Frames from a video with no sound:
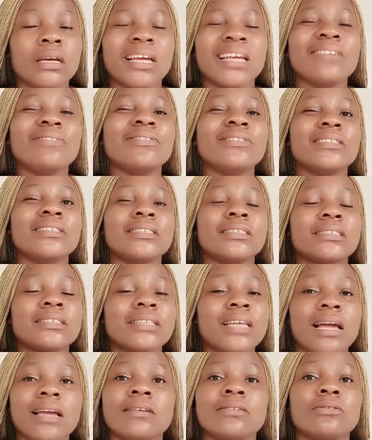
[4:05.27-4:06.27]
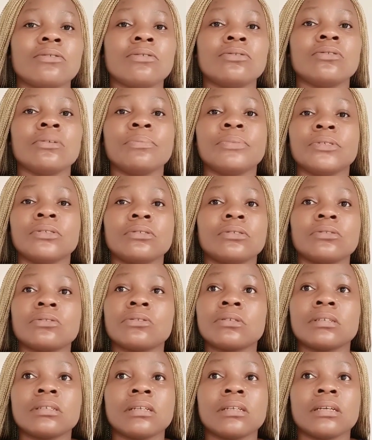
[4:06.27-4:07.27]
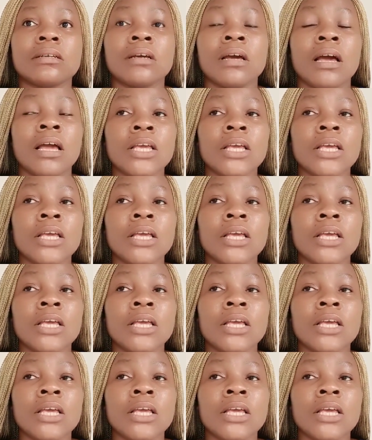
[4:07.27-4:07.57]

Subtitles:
Even the style is going to be nothing else.